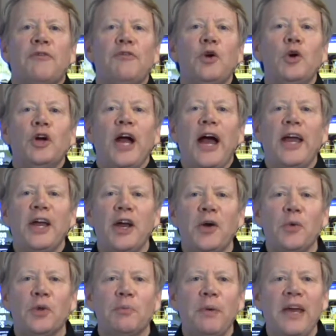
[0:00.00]
Fuel Guy here
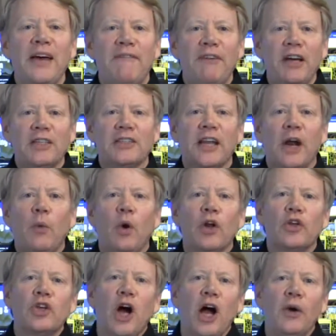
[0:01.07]
with PFS, and I want to
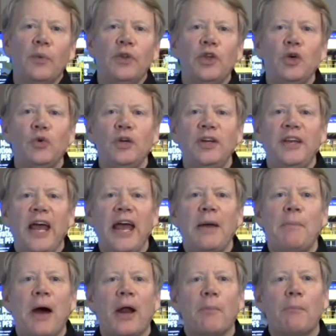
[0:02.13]
talk with you today
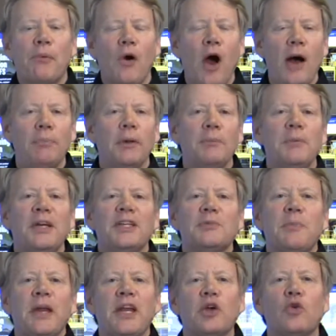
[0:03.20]
about a problem that has
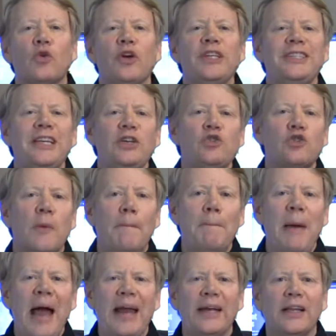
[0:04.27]
been increasing
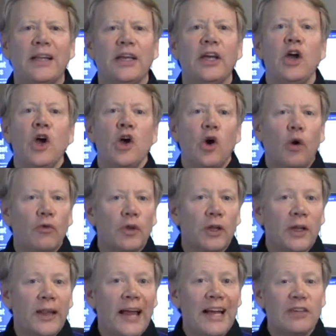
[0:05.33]
dramatically over
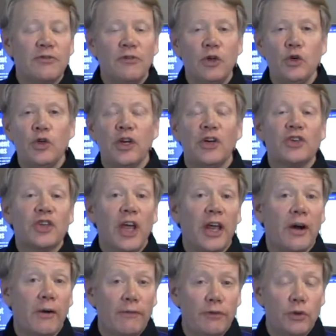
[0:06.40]
the last few years
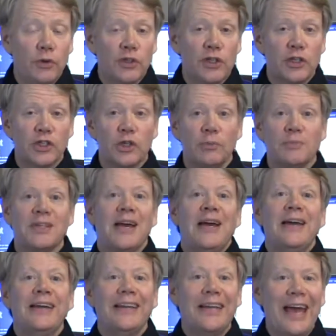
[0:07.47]
in our fuel systems,
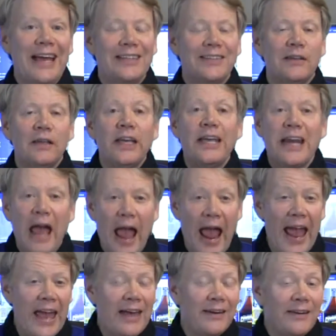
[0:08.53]
gasoline
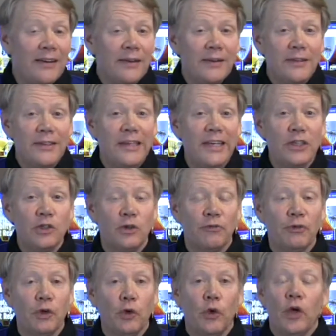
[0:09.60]
and diesel
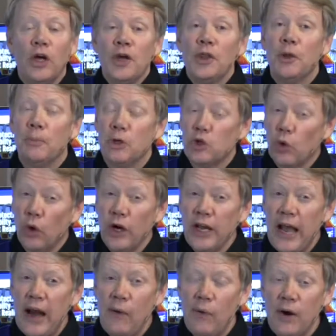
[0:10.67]
fuel. The majority,
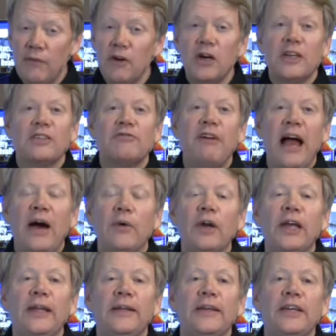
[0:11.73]
however, is found
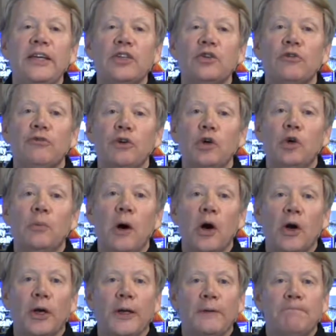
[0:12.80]
in the diesel fuel
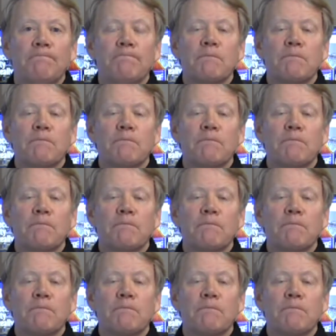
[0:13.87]
market.